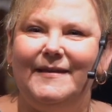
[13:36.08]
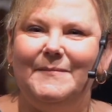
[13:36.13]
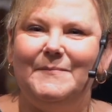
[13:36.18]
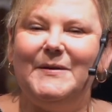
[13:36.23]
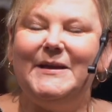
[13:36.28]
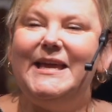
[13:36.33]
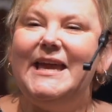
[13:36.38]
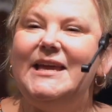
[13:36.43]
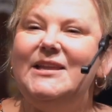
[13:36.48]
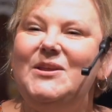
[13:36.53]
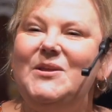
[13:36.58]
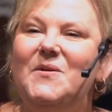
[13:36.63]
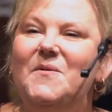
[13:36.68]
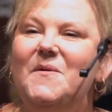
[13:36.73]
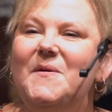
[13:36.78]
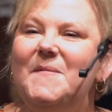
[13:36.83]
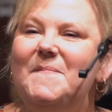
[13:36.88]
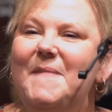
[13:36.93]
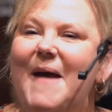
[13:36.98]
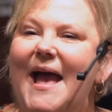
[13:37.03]
But can
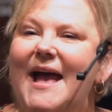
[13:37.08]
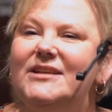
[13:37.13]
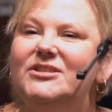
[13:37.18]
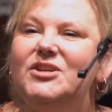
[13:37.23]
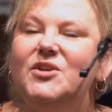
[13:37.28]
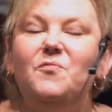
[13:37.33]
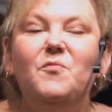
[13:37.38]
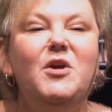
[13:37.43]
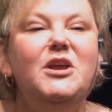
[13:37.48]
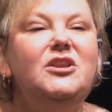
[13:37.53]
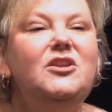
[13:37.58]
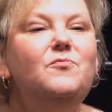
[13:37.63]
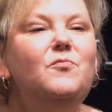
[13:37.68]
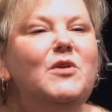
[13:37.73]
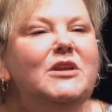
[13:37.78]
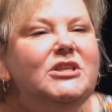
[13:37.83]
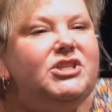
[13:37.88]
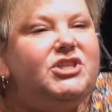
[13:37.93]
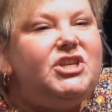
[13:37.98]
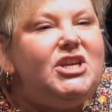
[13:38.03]
you imagine when,
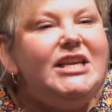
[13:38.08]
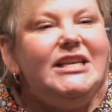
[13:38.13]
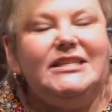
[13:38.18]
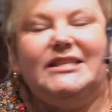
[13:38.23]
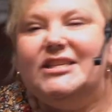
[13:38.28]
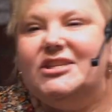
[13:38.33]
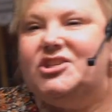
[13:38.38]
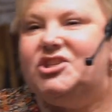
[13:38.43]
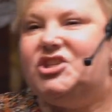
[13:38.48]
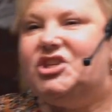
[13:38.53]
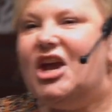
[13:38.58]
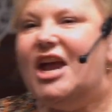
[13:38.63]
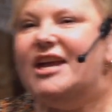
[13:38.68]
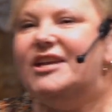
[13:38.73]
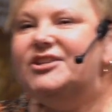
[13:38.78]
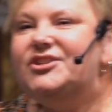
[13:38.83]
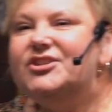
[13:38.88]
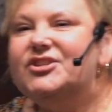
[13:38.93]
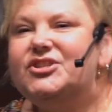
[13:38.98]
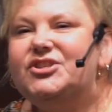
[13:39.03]
when Jesus
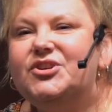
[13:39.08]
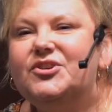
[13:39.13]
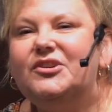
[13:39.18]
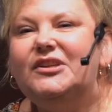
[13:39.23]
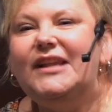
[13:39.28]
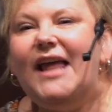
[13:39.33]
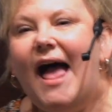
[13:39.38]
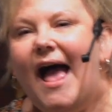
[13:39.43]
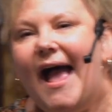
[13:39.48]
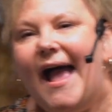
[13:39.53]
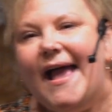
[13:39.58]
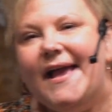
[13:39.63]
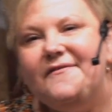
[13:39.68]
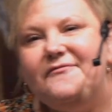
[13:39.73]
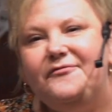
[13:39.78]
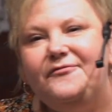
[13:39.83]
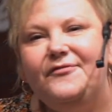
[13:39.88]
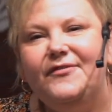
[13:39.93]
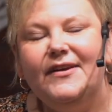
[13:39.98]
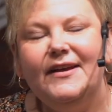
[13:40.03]
changes your
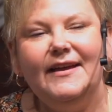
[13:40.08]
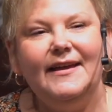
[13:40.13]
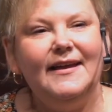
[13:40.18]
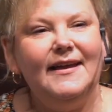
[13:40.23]
life,